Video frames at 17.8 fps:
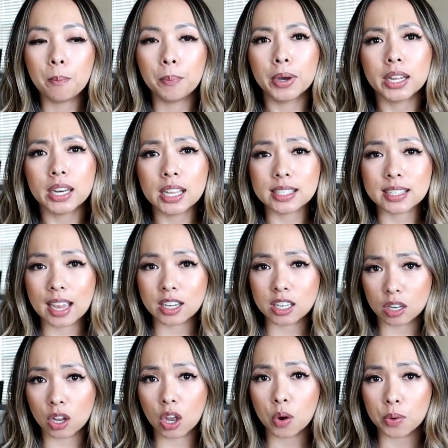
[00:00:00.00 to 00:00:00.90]
but it's like
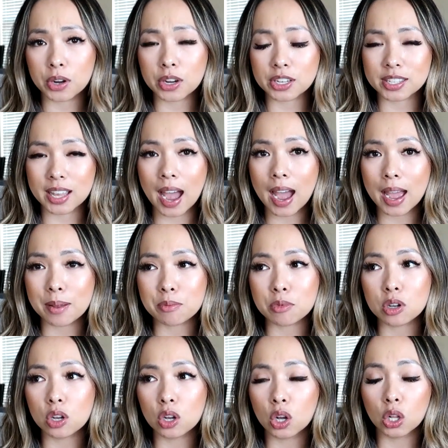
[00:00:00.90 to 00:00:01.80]
to coworkers that
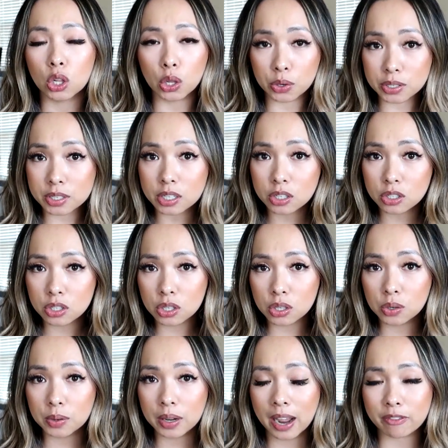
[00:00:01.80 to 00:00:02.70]
I'm closer
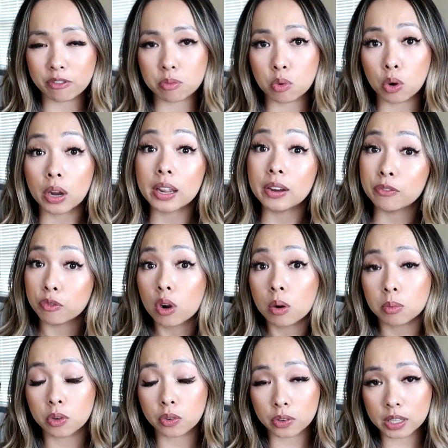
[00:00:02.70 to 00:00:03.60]
to and have a more
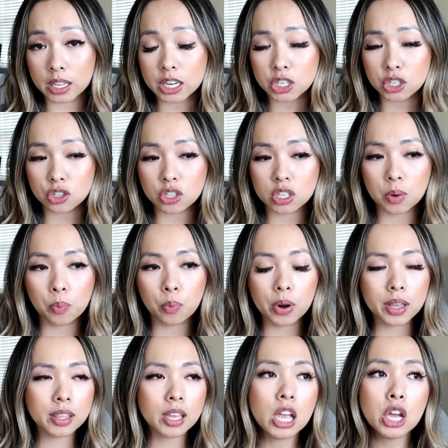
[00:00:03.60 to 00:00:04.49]
informal relationship
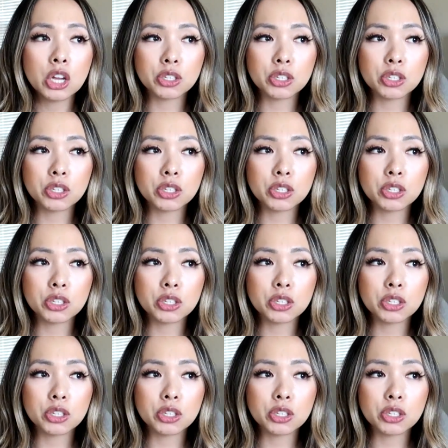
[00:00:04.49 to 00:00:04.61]
with.